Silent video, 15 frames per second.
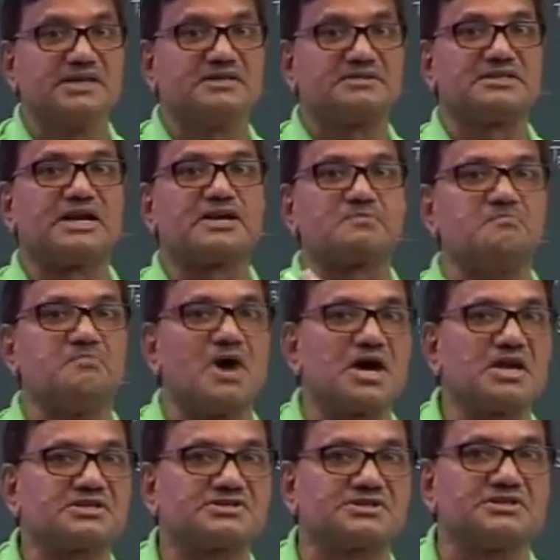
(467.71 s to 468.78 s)
that
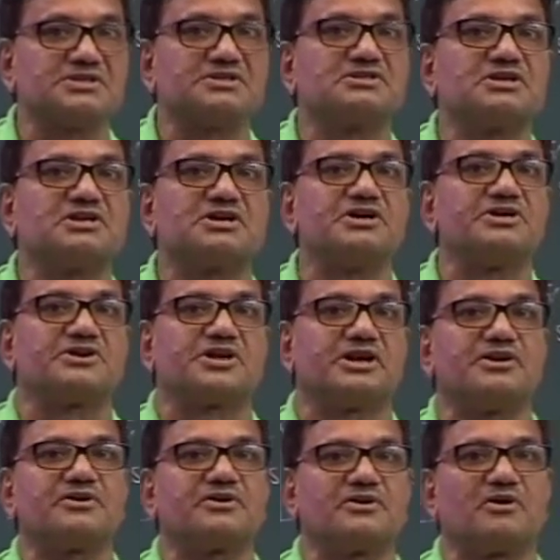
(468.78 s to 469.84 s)
mass is the
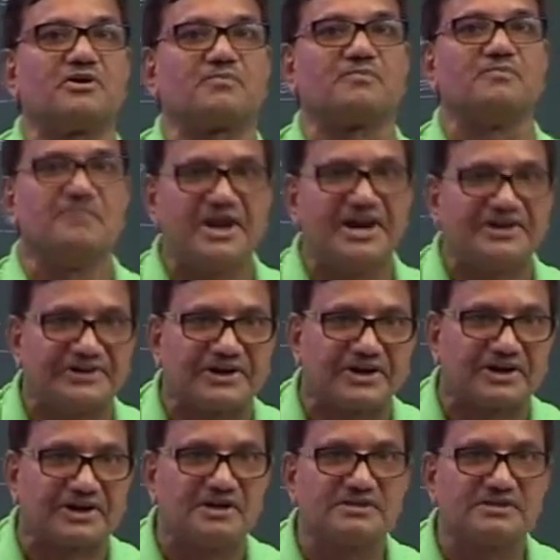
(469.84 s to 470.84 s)
content of matter.